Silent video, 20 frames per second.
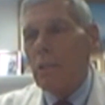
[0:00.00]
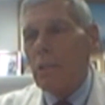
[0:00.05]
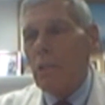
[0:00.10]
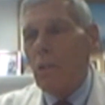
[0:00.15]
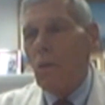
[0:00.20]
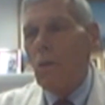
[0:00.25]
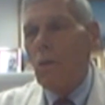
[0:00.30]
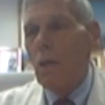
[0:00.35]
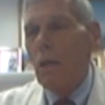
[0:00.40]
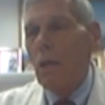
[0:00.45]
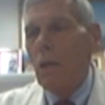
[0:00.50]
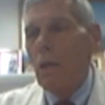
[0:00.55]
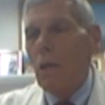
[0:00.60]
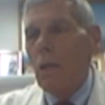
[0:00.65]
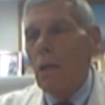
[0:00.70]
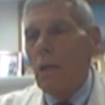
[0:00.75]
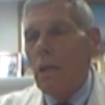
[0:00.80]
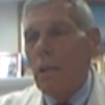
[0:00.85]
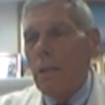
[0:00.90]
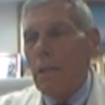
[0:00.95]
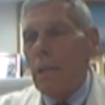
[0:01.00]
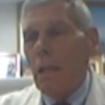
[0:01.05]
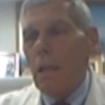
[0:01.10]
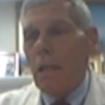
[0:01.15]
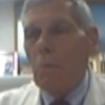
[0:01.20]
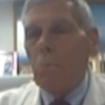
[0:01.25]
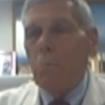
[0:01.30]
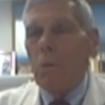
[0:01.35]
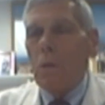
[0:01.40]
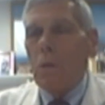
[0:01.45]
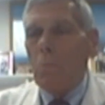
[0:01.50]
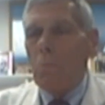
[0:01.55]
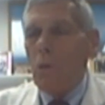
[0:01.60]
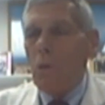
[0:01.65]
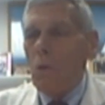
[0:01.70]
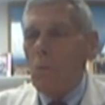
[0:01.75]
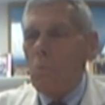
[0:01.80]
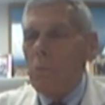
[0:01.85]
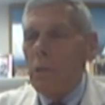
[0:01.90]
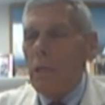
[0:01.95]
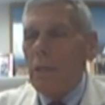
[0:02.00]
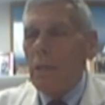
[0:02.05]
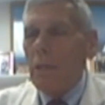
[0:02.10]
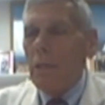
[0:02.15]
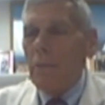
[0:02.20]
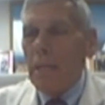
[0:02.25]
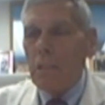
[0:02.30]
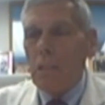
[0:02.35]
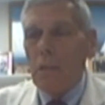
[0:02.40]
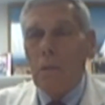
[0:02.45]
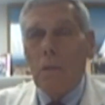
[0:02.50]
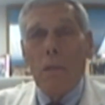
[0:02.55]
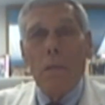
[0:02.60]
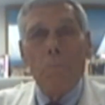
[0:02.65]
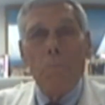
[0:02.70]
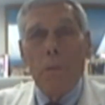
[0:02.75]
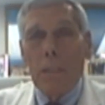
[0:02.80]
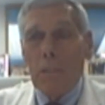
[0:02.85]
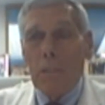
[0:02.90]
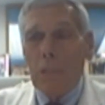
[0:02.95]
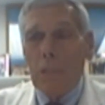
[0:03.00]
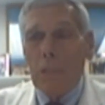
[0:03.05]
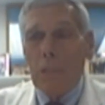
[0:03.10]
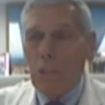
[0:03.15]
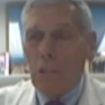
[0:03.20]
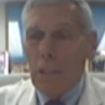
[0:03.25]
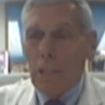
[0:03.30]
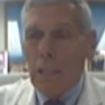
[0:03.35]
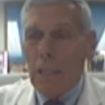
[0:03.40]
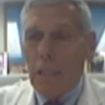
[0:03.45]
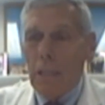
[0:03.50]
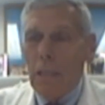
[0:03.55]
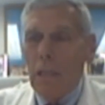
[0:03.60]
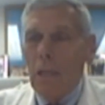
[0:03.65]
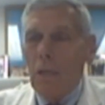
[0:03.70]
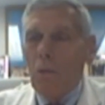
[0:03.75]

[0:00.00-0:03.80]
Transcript: So until I put a probe in, that's the message you'll get.